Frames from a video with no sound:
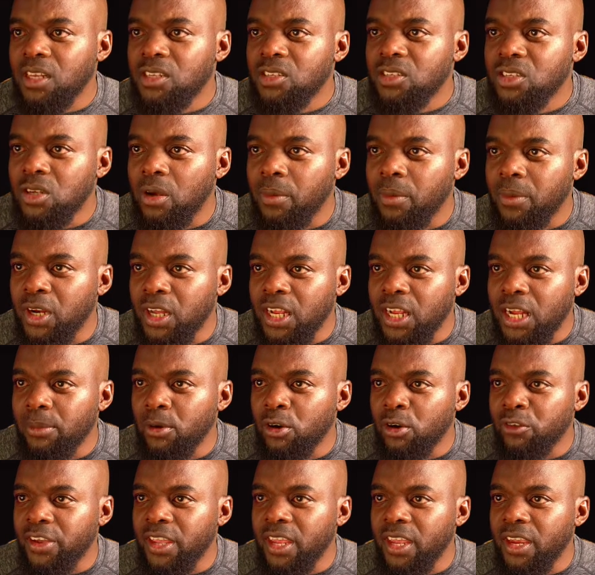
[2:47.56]
So I'm gonna come
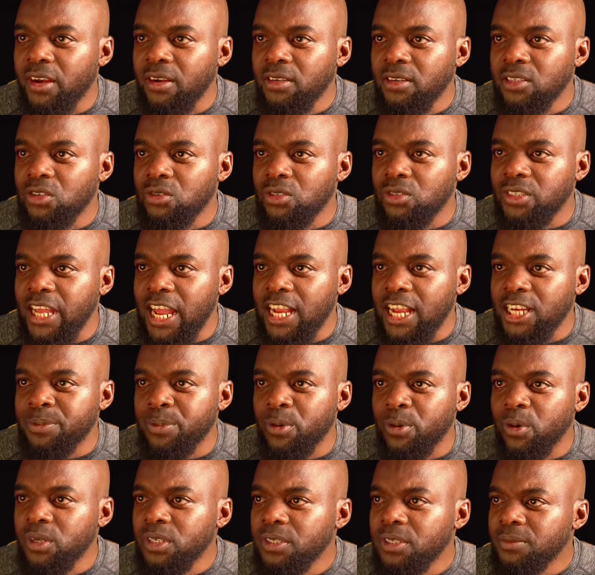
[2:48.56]
over here to
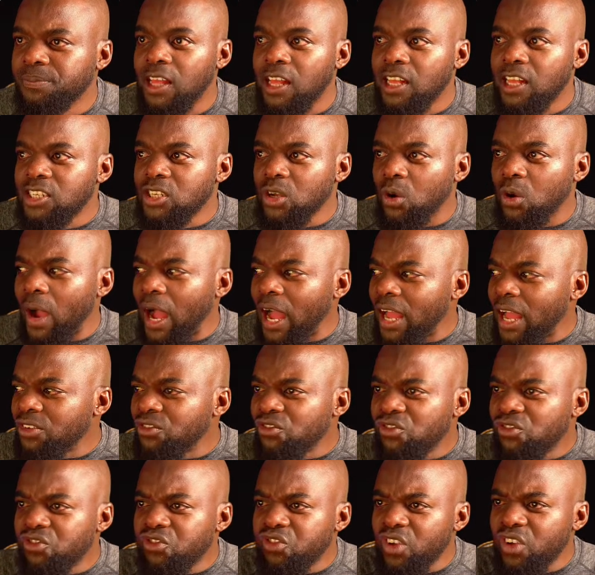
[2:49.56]
dashboard so I
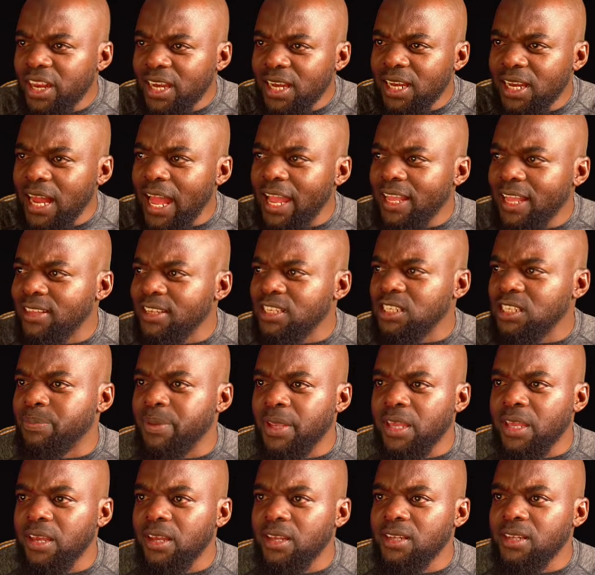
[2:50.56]
really like this
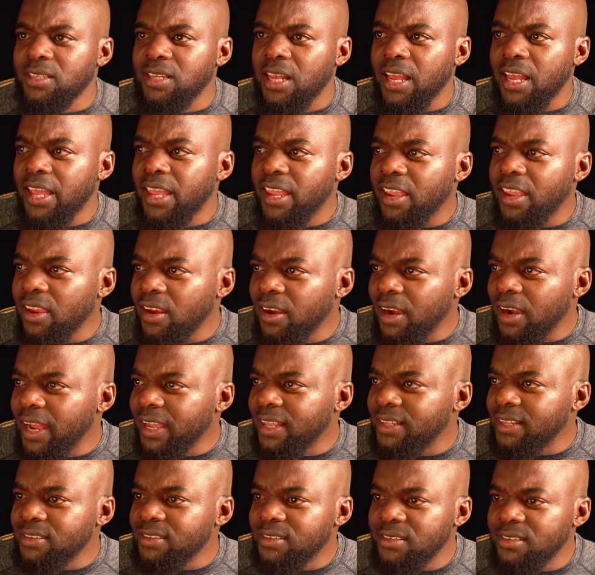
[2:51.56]
because here I
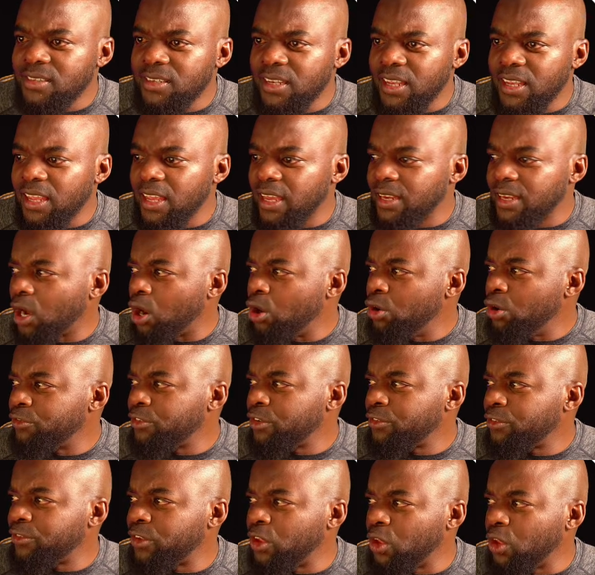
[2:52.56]
can see an
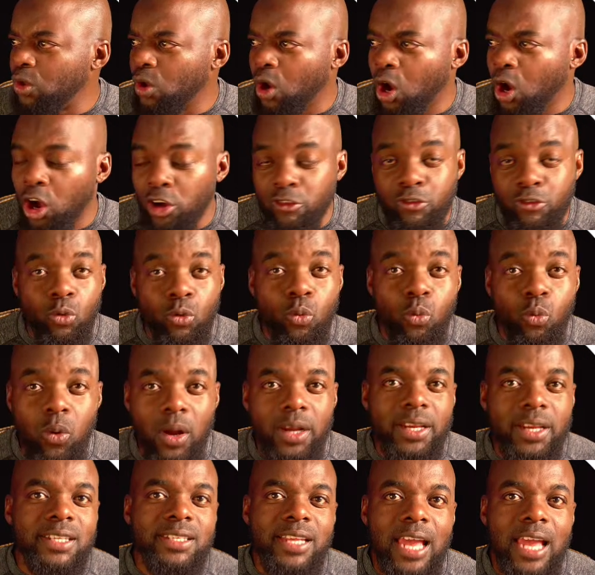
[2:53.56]
overview of
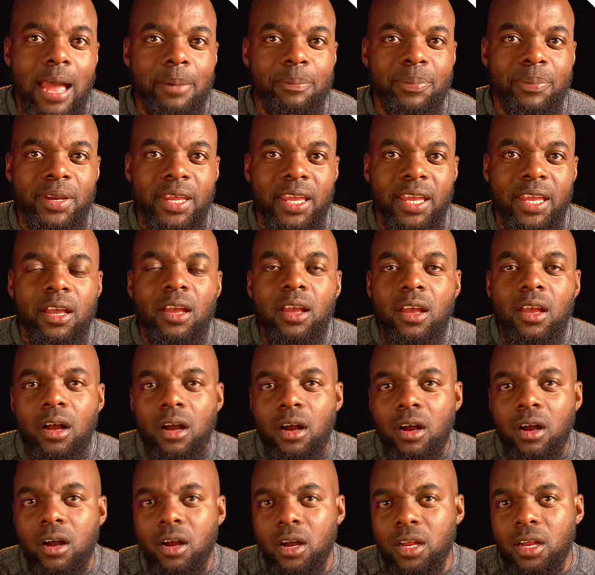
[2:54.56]
what is happening
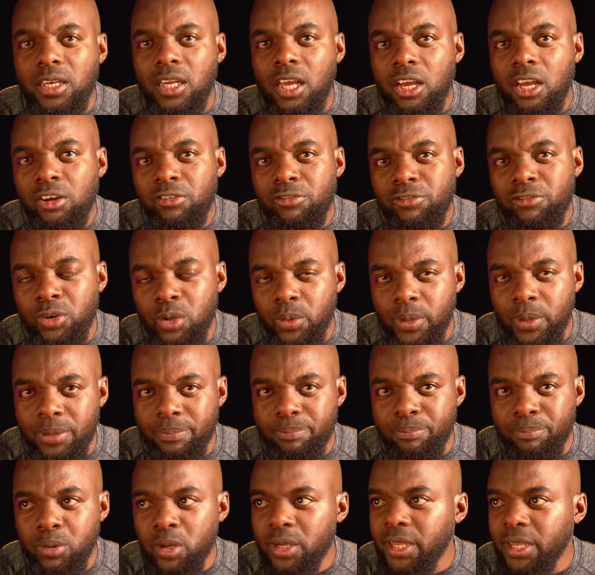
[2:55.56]
on
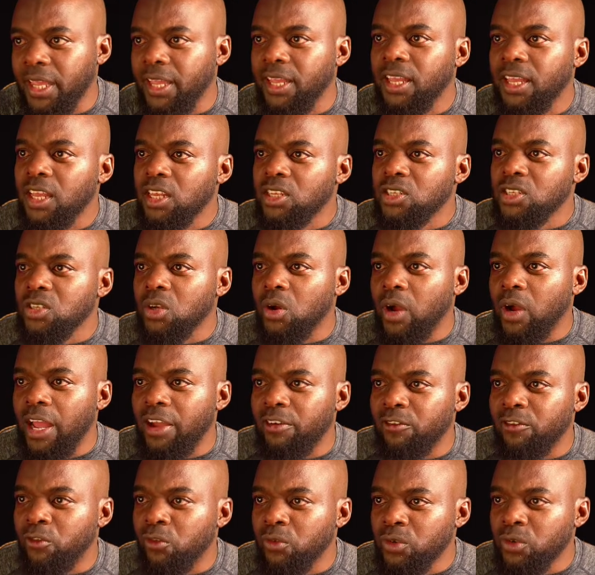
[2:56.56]
Fluent Booking. So I
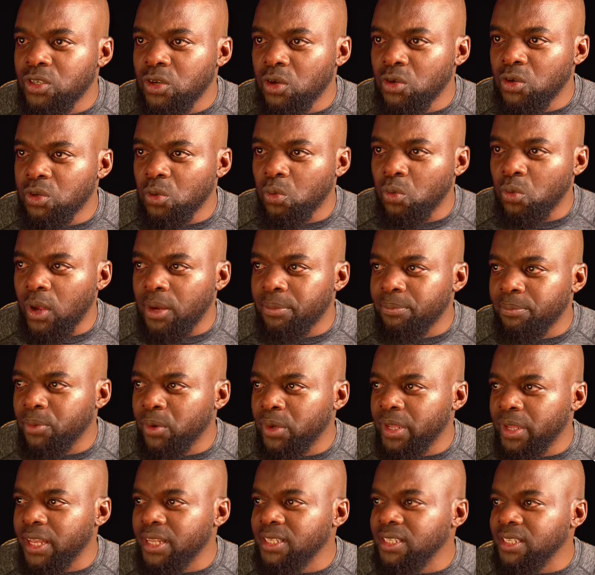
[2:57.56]
have total one
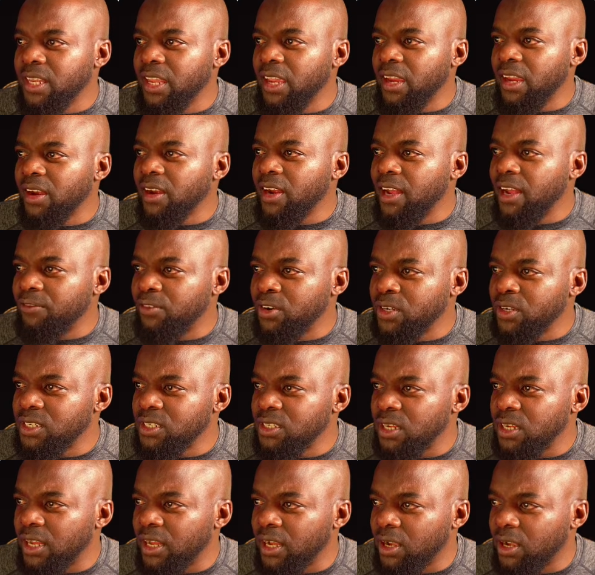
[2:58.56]
bookings here.
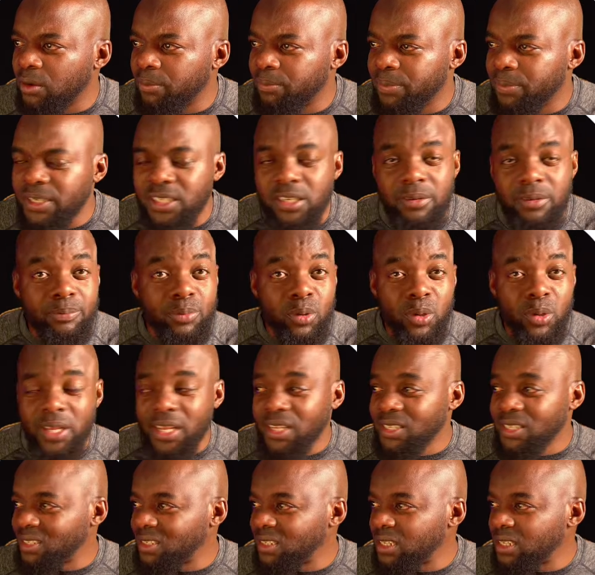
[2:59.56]
I've uh, completed
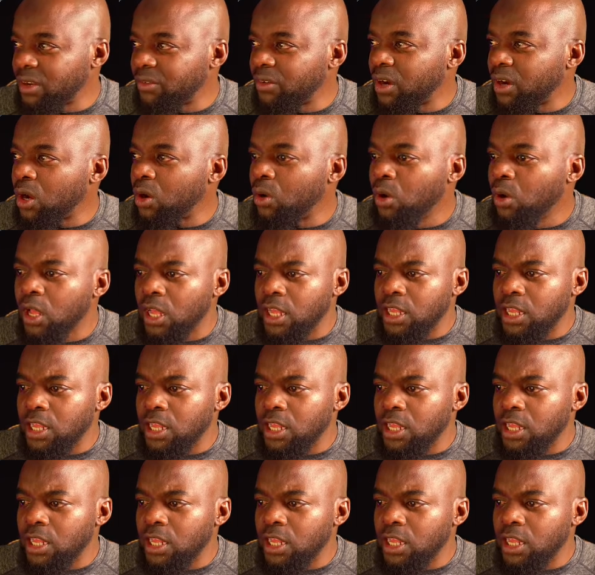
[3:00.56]
bookings zero.